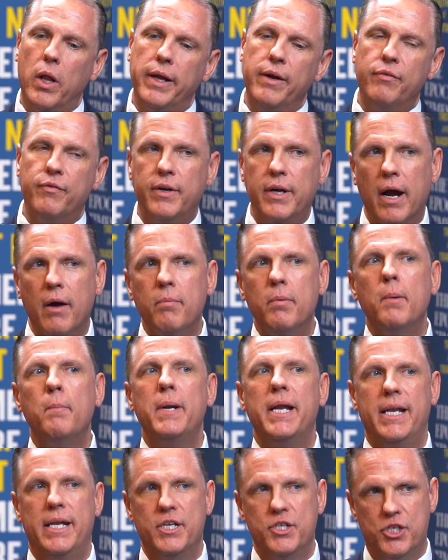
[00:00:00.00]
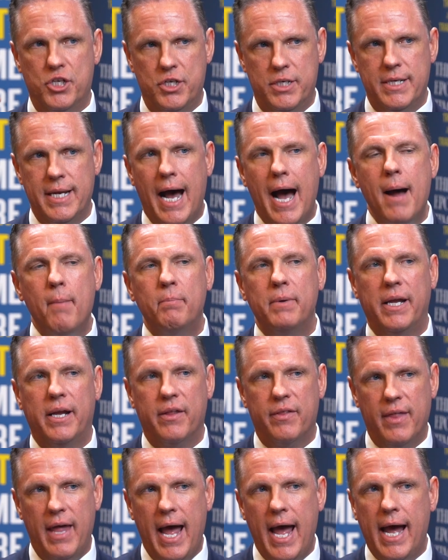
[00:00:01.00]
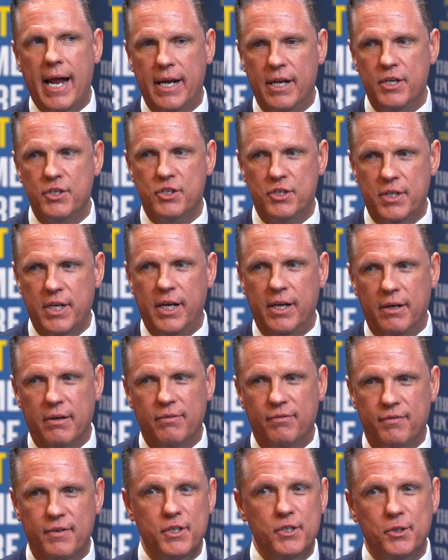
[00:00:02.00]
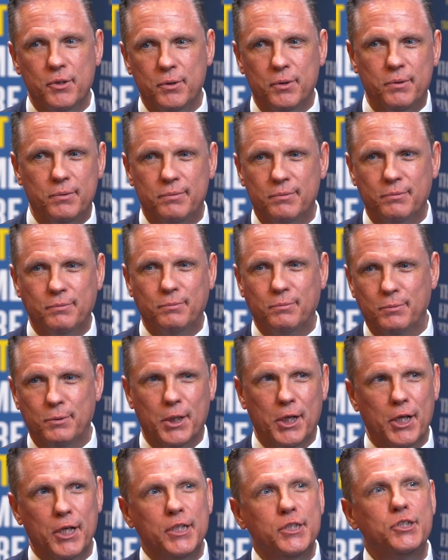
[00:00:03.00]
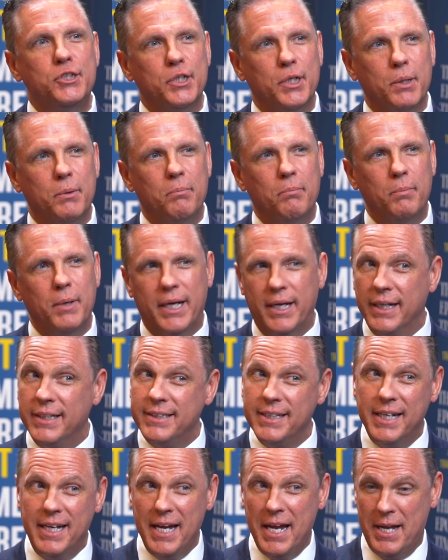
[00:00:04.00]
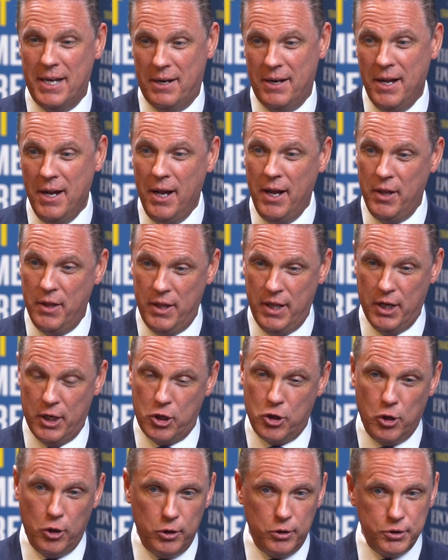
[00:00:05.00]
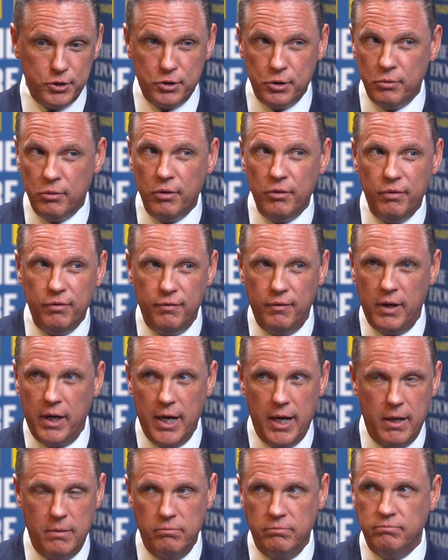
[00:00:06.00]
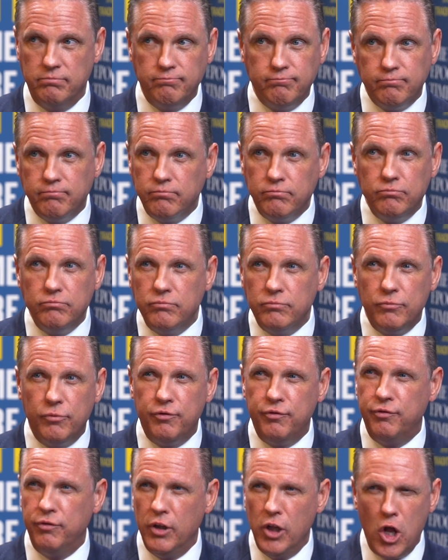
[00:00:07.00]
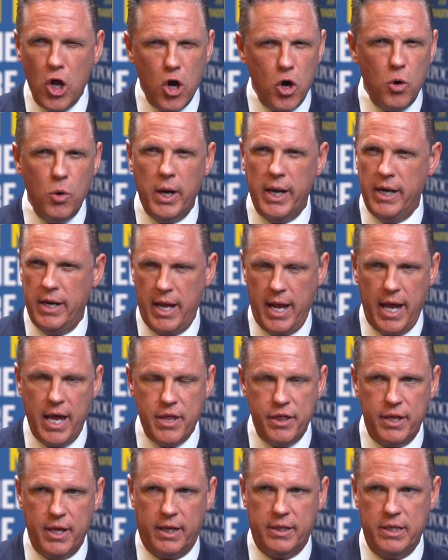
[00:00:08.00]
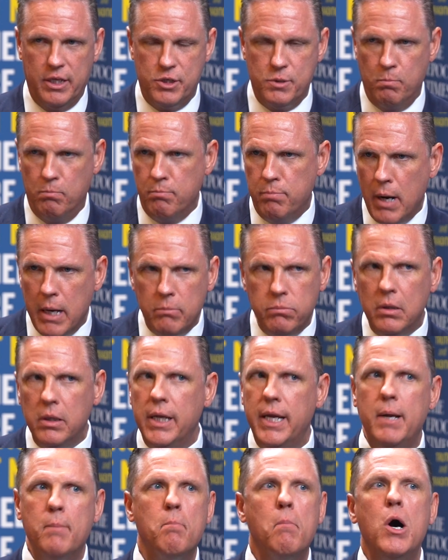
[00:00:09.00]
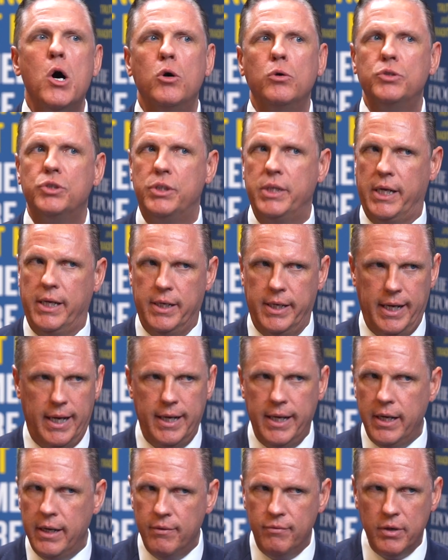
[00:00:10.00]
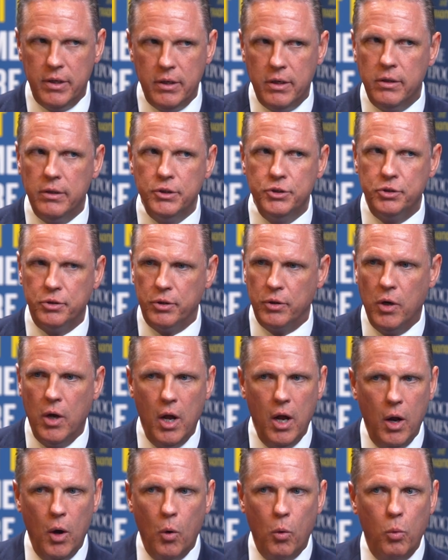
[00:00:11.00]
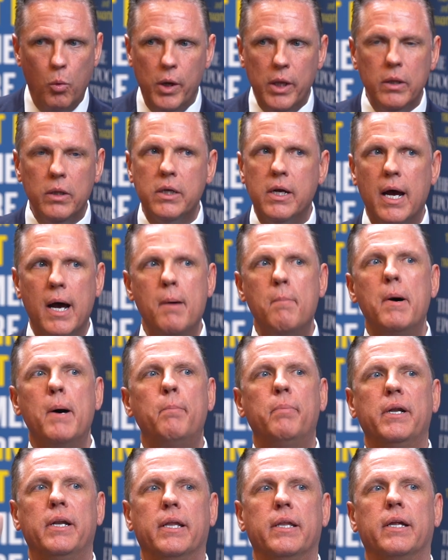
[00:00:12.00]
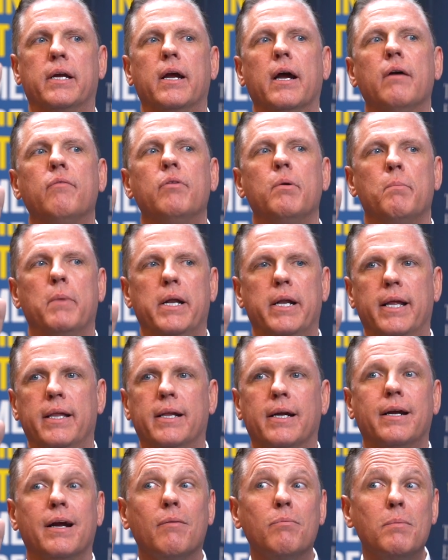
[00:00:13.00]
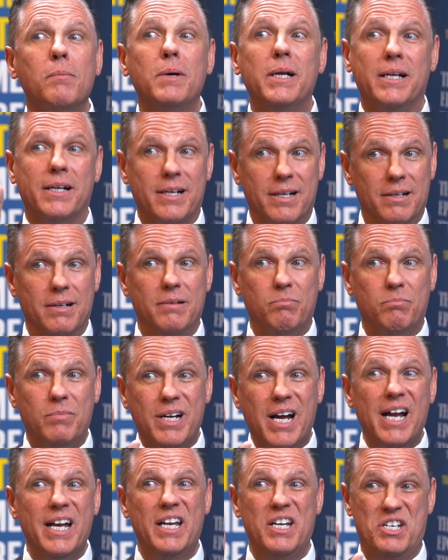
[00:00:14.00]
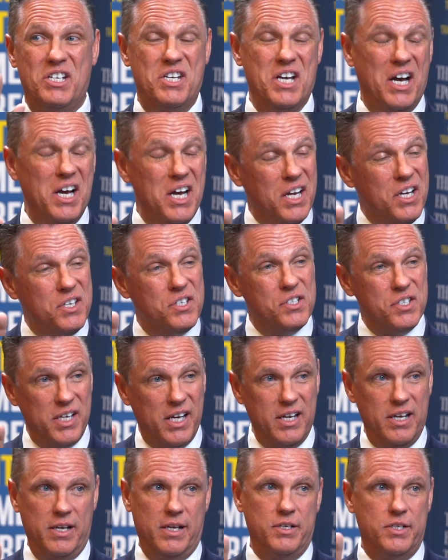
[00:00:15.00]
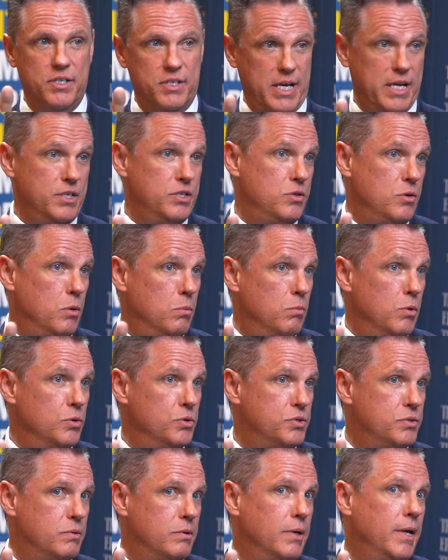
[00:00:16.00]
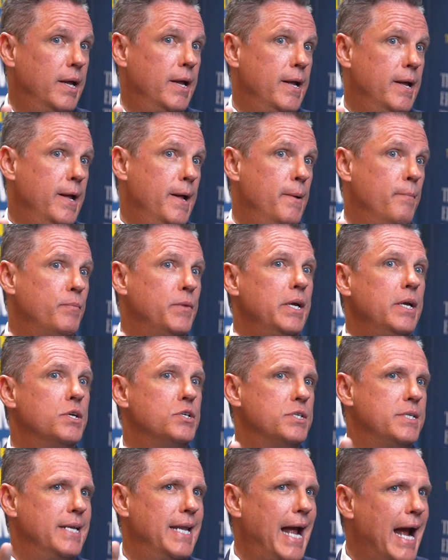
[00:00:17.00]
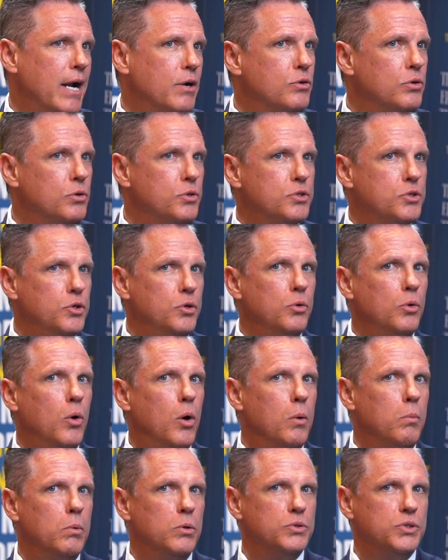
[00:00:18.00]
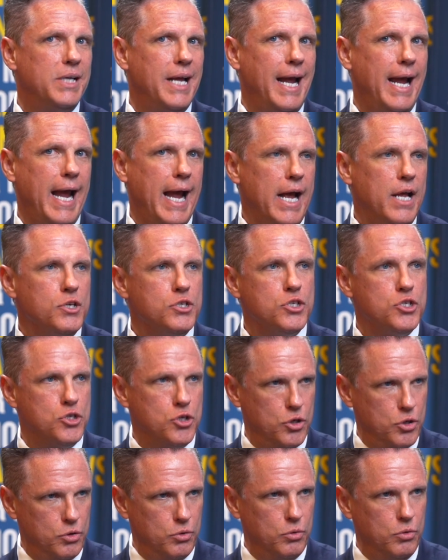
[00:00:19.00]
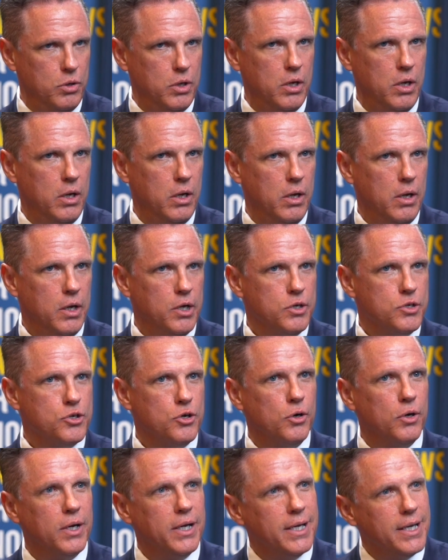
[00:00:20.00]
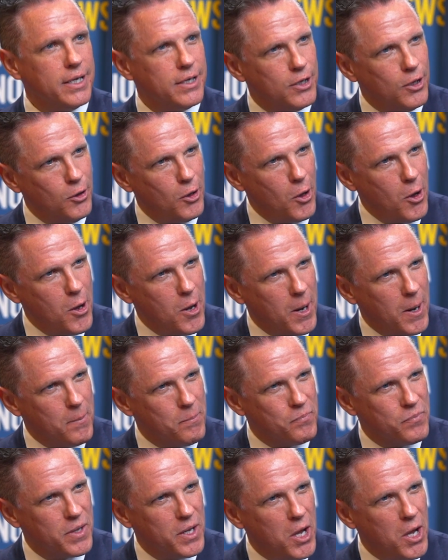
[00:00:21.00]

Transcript: if government is adopting that as the official religion, because again, the cultural flow and ethic that's bubbling most in any given culture will come up into the government. And the government kind of does, in a sense, almost is natural to, almost has to, turn it into law.